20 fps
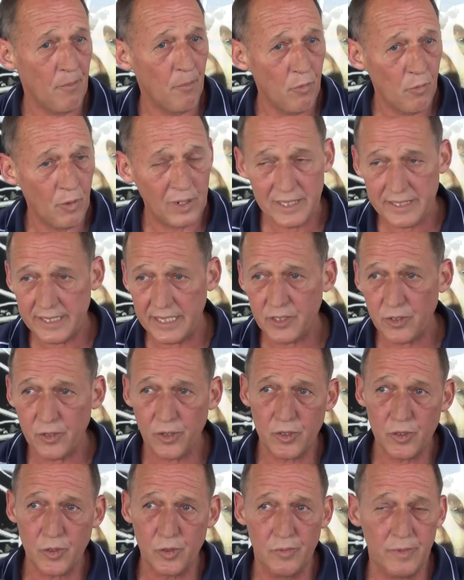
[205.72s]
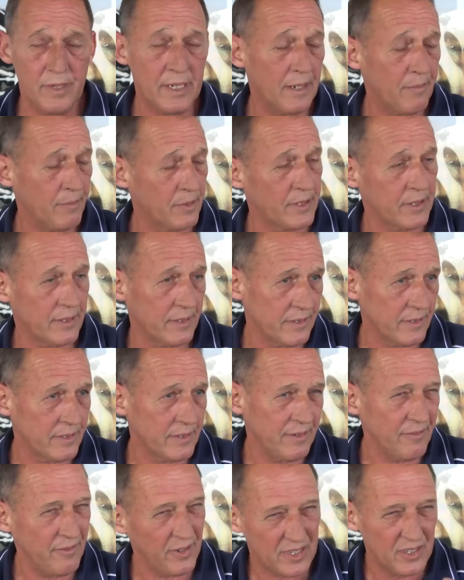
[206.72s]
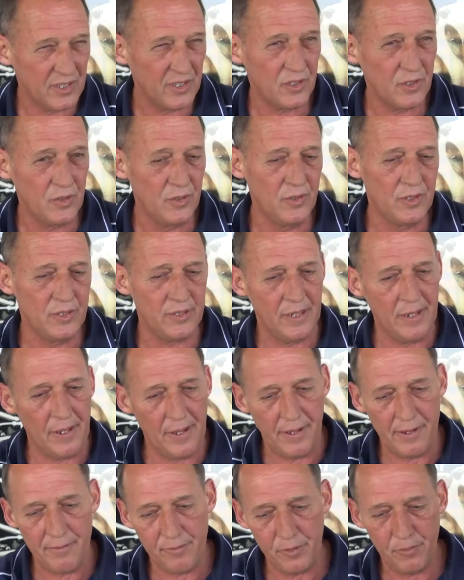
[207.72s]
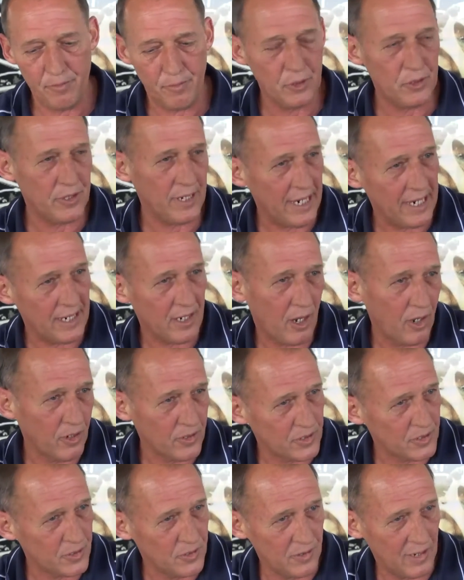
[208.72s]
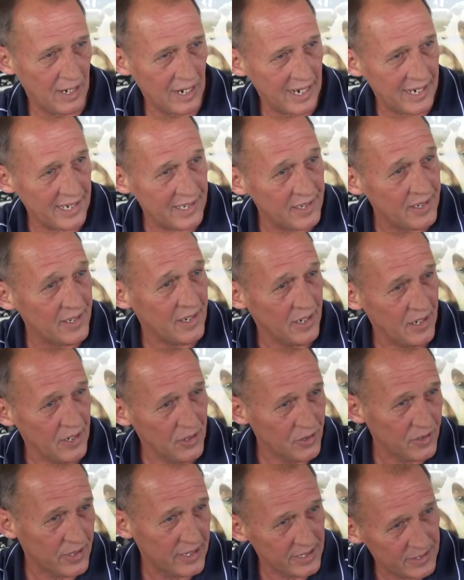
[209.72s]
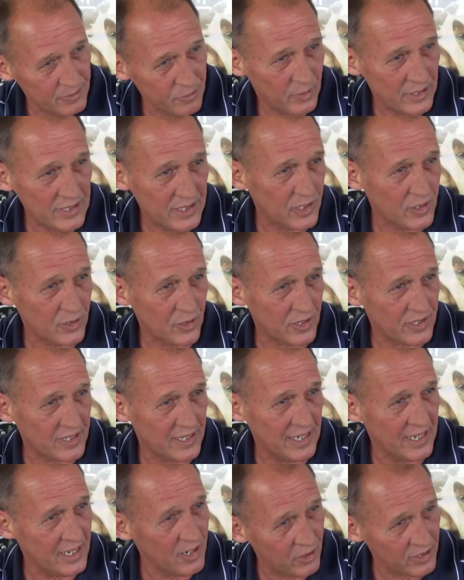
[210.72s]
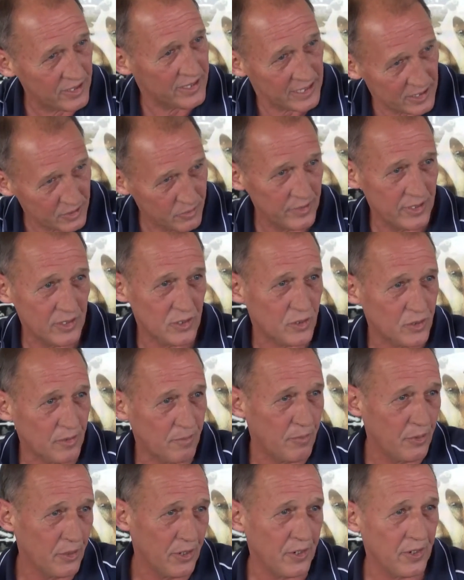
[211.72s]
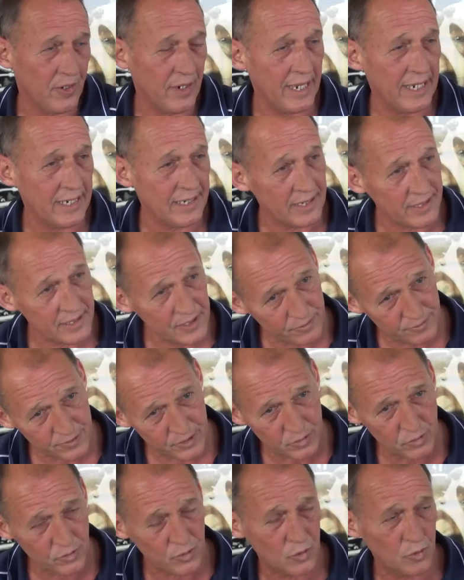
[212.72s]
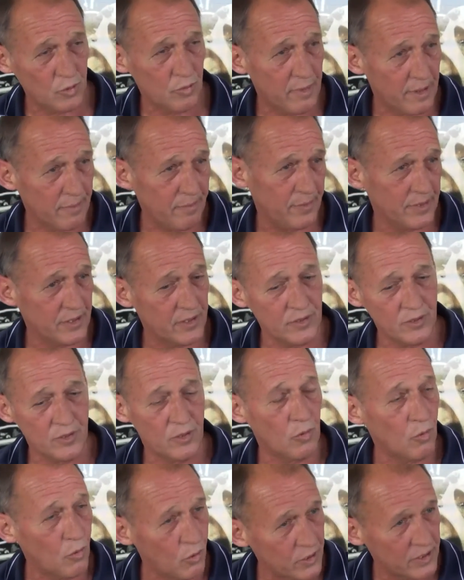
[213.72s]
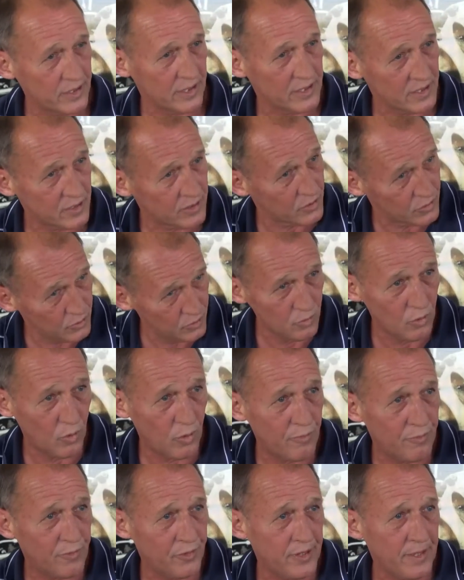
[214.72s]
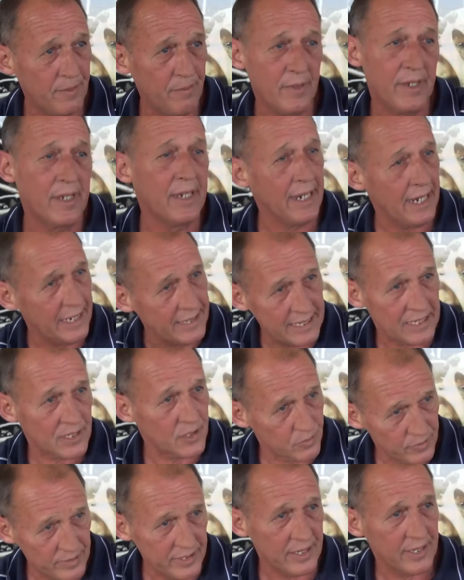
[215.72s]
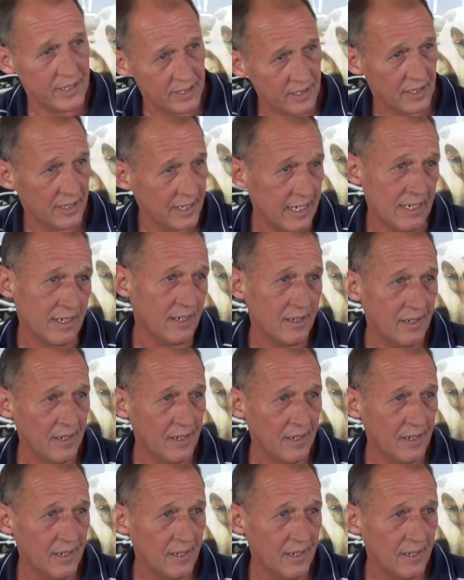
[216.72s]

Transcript: Once they start swimming up, if you put your hand closer to an iron, once it starts getting hot, that's where you'll stop putting your hand. Now these fish will swim up until the water is too warm for them, and that's where it'll end.